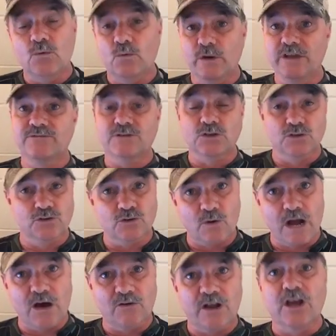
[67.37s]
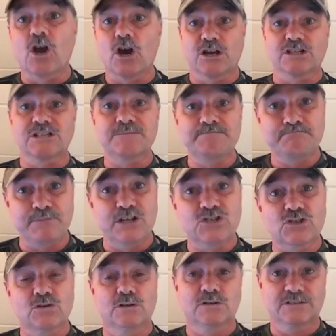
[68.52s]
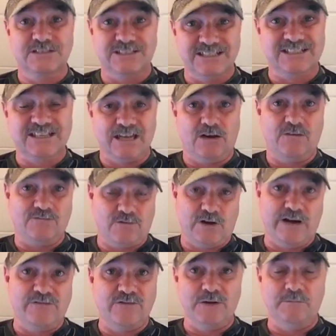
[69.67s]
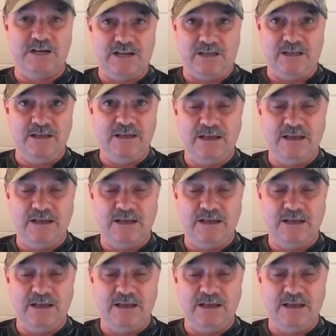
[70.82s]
we've turned around and got a special discount for everybody.